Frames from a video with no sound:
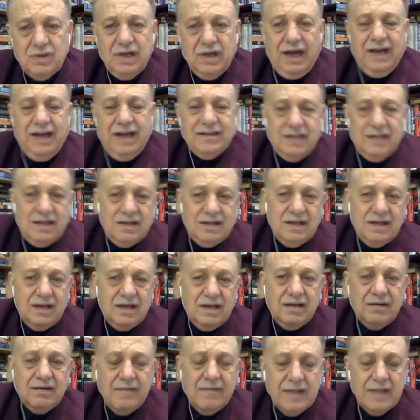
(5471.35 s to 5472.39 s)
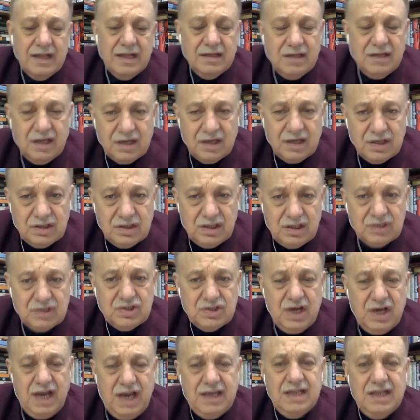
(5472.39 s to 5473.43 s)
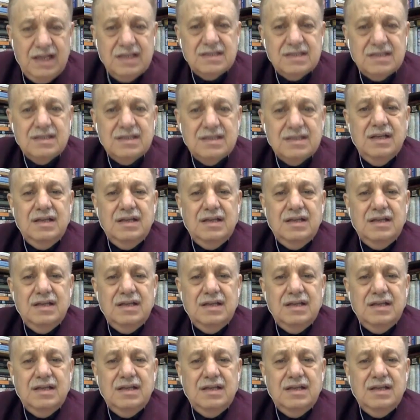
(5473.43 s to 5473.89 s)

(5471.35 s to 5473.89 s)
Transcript: I think the Chinese